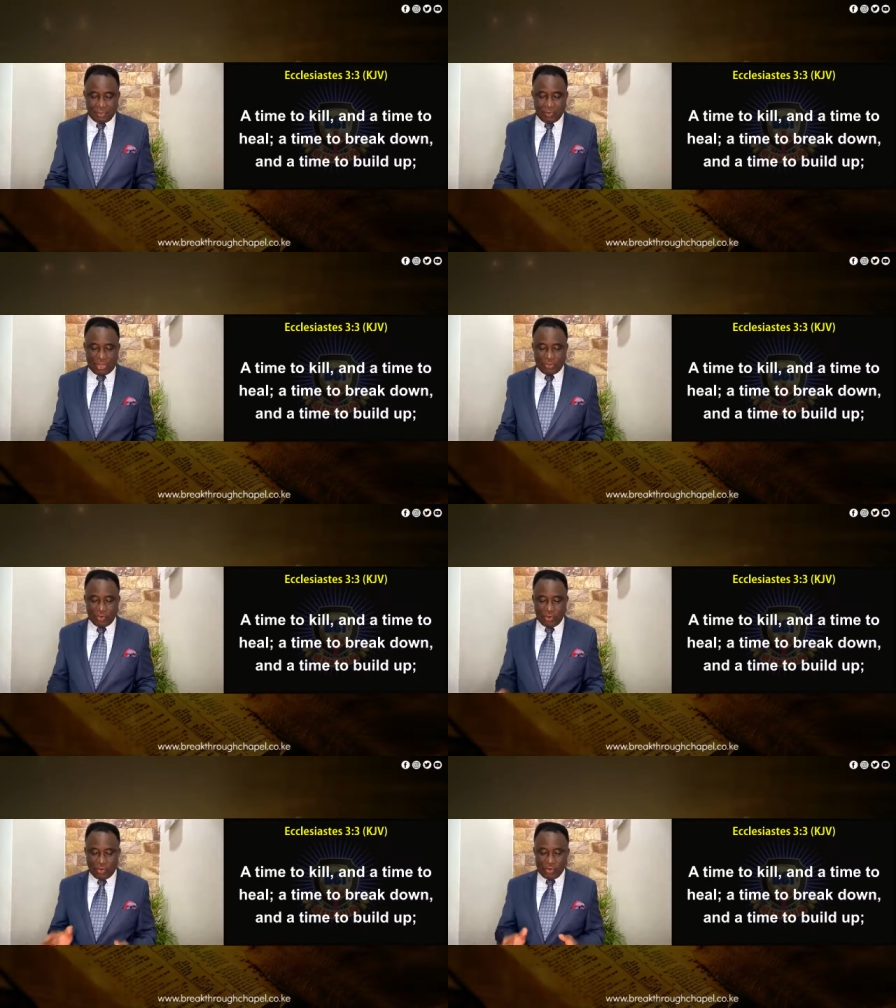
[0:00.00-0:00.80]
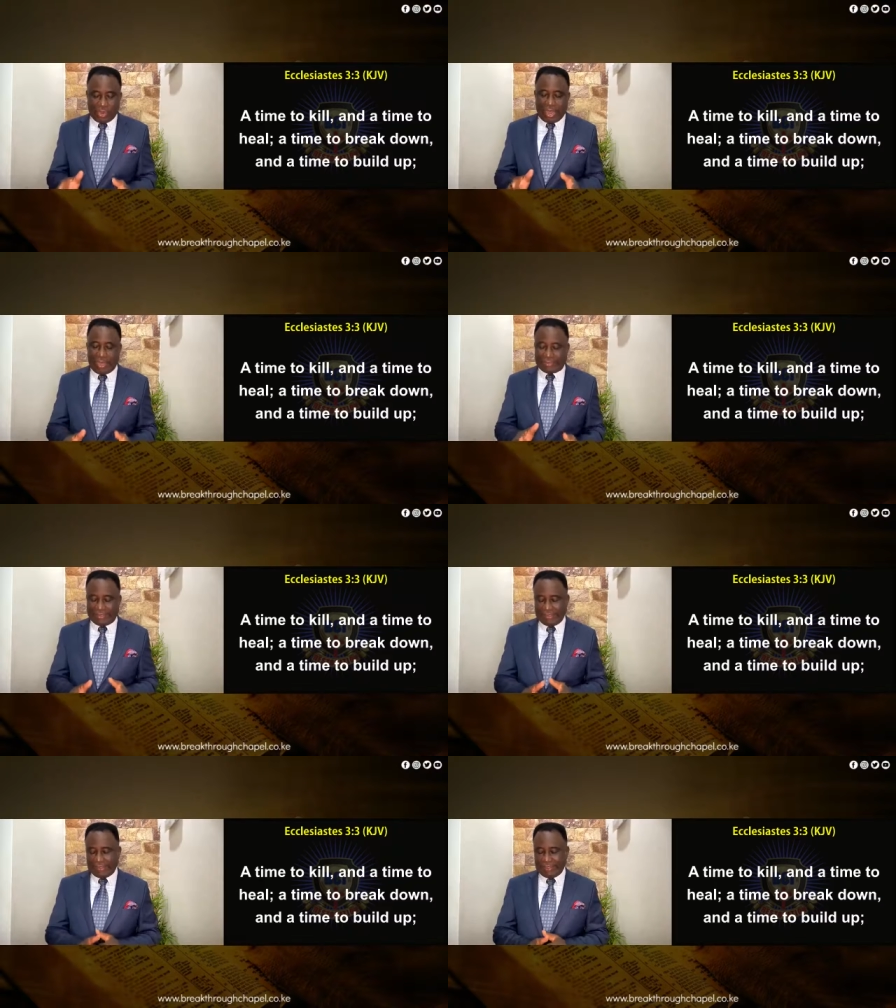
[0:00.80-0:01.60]
when you look at
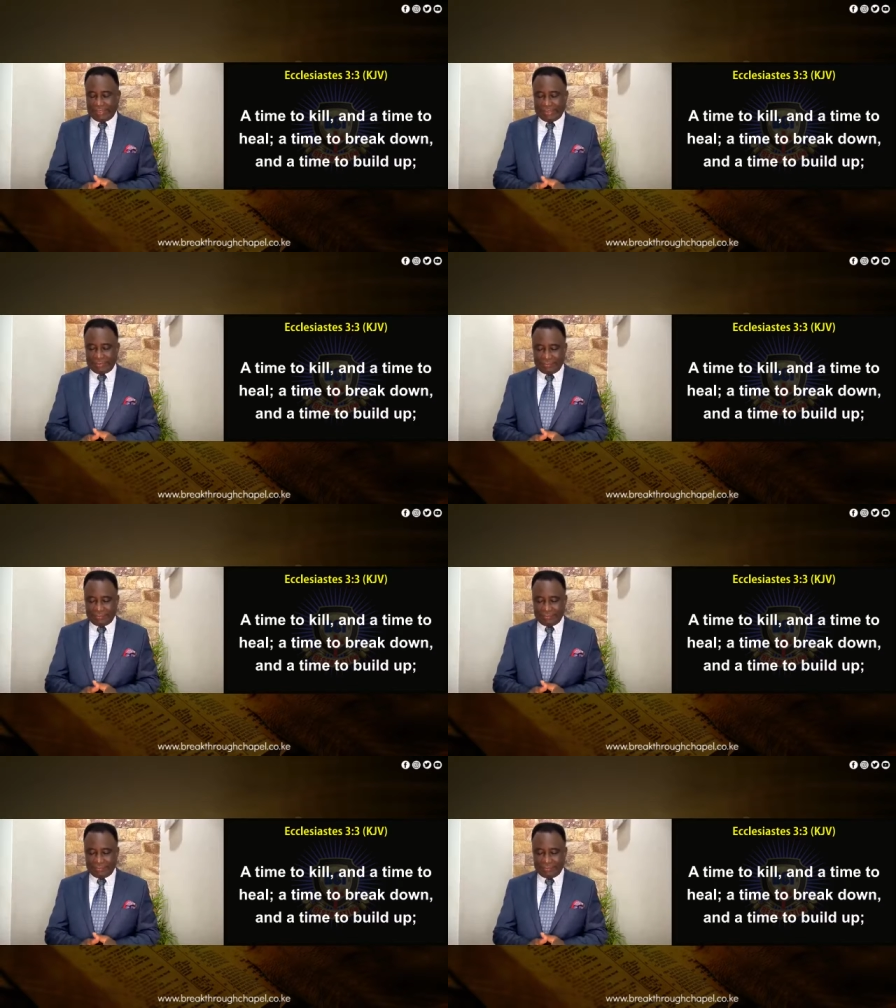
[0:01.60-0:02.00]
it,